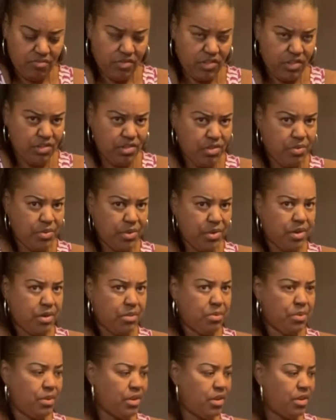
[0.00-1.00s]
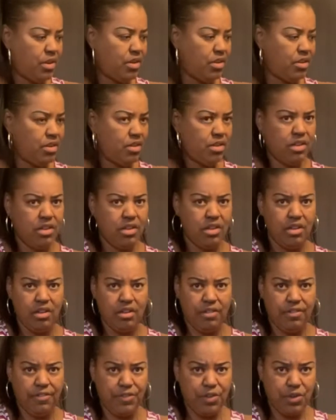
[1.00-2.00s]
So we're gonna put
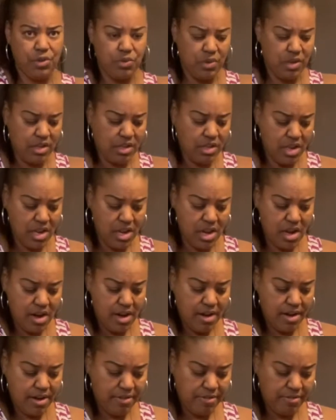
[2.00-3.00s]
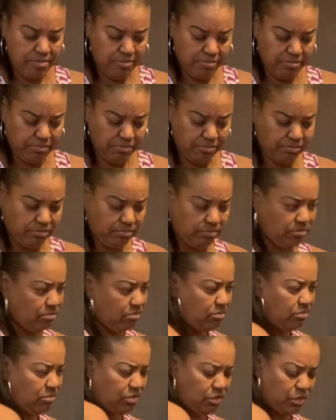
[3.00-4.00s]
a few in there.
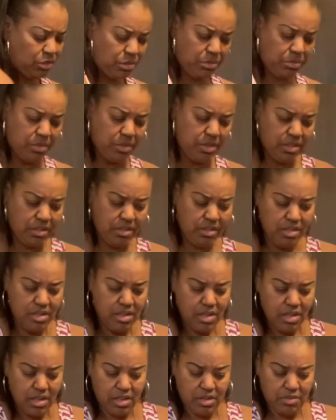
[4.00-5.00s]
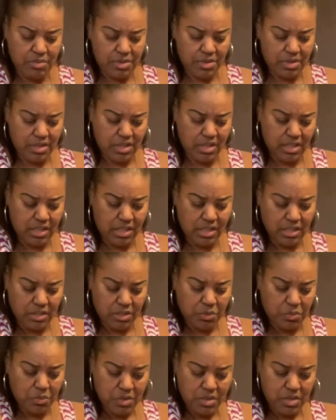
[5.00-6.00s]
This one. Then we're gonna cut this
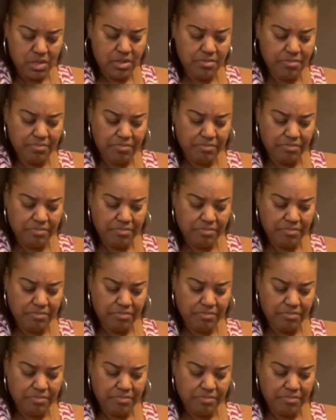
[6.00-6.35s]
one.